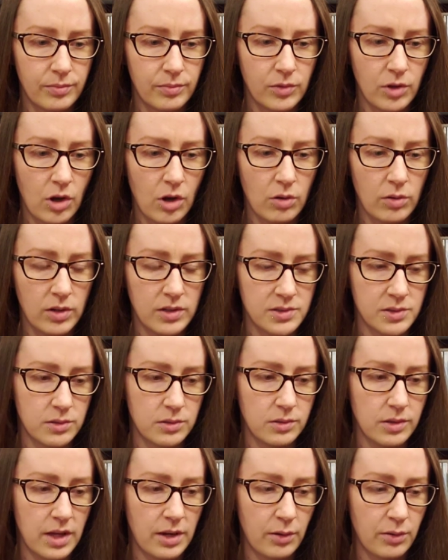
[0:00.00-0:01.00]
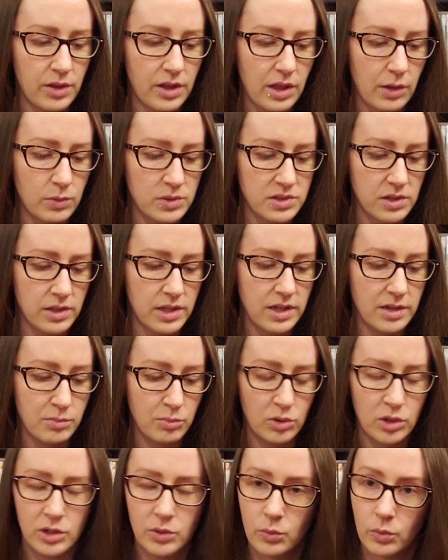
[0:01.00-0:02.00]
Kurt Russell, I don't think that was on the
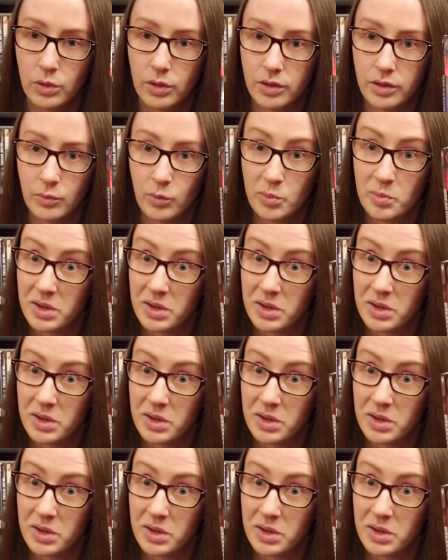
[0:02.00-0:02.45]
imprint one.